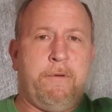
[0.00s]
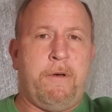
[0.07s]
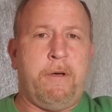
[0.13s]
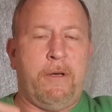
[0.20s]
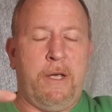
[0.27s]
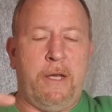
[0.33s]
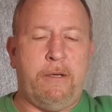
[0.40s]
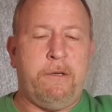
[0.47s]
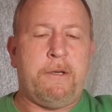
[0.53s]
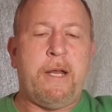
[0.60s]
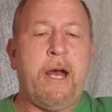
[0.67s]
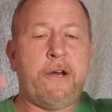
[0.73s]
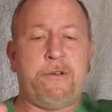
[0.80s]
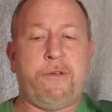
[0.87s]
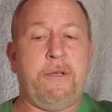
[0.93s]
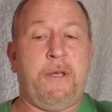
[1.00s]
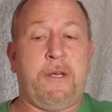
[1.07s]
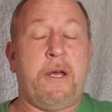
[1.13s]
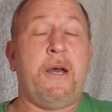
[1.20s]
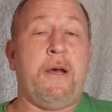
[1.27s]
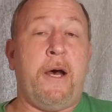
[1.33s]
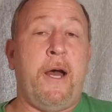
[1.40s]
And you can actually, like
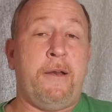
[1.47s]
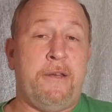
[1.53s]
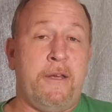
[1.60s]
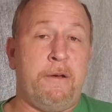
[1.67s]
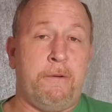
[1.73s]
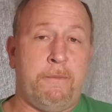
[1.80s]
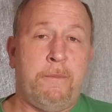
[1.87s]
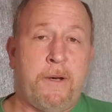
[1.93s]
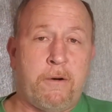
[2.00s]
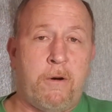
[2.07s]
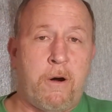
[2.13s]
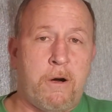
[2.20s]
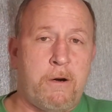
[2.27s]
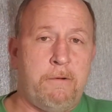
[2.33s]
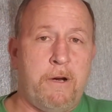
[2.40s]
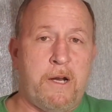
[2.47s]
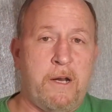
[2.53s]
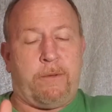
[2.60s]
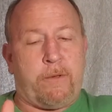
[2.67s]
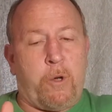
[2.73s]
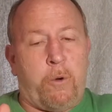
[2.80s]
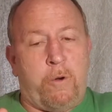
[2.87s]
I did in my car
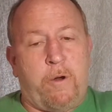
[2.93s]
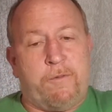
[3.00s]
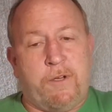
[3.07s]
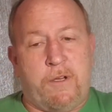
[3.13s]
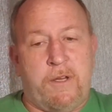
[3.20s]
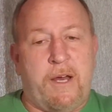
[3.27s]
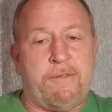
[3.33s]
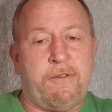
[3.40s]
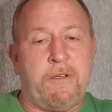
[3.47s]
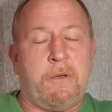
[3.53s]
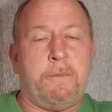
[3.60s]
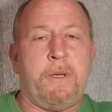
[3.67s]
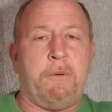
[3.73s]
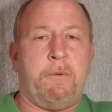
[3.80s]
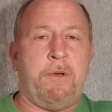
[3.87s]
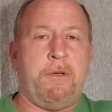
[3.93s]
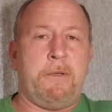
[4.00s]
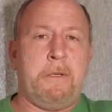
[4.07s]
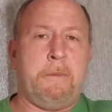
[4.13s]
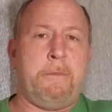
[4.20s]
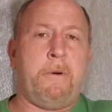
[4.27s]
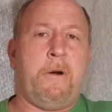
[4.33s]
already, going off to the left a little bit when you do
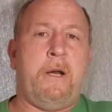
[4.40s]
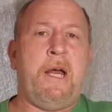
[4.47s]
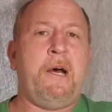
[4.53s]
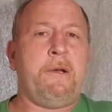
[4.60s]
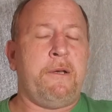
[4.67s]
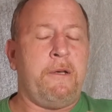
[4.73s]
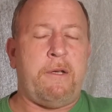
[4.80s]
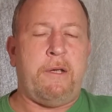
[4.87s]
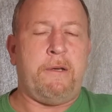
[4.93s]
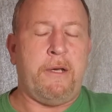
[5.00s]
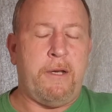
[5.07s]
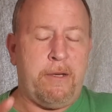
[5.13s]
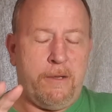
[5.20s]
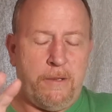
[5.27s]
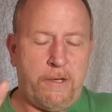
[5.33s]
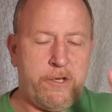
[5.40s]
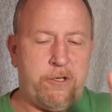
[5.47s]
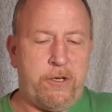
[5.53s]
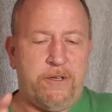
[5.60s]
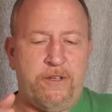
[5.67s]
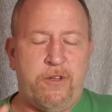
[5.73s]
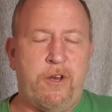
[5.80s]
a burnout, and I
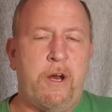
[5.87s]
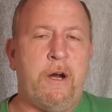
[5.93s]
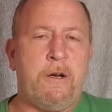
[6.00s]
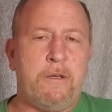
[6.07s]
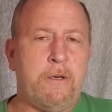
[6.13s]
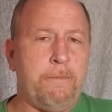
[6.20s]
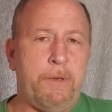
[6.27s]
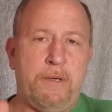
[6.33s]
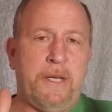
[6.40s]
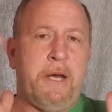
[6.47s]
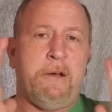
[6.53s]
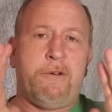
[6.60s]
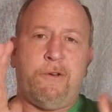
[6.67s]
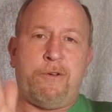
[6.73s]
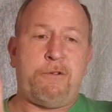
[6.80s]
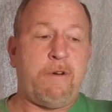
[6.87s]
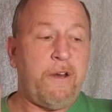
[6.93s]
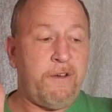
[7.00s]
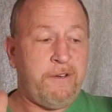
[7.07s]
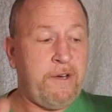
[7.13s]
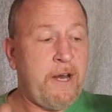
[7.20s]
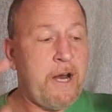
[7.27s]
adjust the air a little bit, now it goes straight
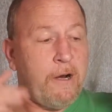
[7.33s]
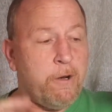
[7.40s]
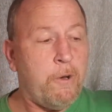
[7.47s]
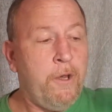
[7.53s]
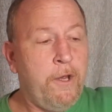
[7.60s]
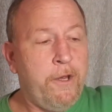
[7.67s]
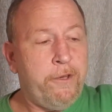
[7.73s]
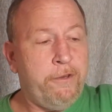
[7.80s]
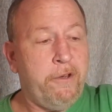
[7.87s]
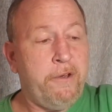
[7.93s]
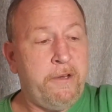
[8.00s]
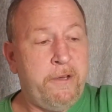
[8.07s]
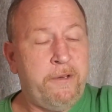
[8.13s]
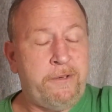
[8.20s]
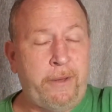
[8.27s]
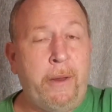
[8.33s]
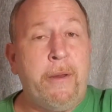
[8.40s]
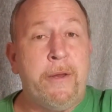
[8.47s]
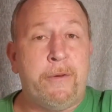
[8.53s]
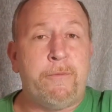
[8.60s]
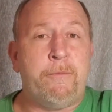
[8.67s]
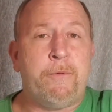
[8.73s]
as an arrow. So
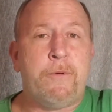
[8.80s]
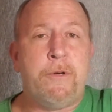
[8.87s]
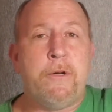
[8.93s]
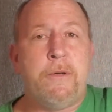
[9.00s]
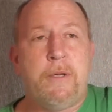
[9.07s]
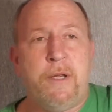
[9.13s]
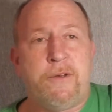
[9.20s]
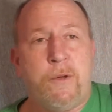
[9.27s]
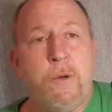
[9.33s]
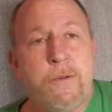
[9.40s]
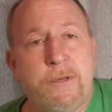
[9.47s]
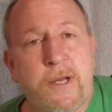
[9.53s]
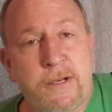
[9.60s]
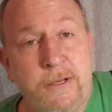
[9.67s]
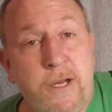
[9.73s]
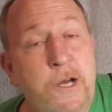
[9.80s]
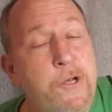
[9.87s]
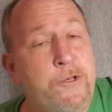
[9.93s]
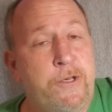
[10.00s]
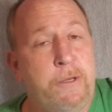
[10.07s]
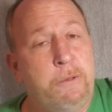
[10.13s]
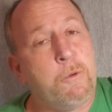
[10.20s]
it's good. It's old
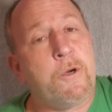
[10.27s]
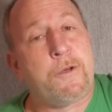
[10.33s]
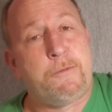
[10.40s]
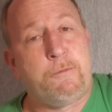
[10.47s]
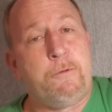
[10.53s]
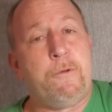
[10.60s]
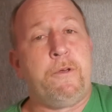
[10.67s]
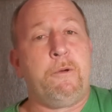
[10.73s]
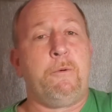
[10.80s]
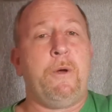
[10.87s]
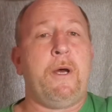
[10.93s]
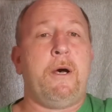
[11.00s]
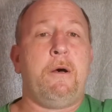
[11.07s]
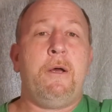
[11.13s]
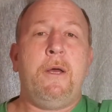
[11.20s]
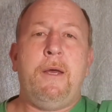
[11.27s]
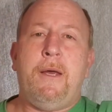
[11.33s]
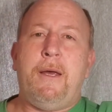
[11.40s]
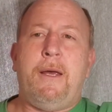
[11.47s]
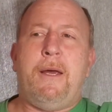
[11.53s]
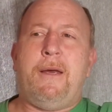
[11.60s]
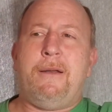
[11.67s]
technology. It works really well.
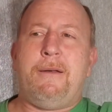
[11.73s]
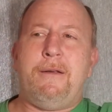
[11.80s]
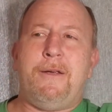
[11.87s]
And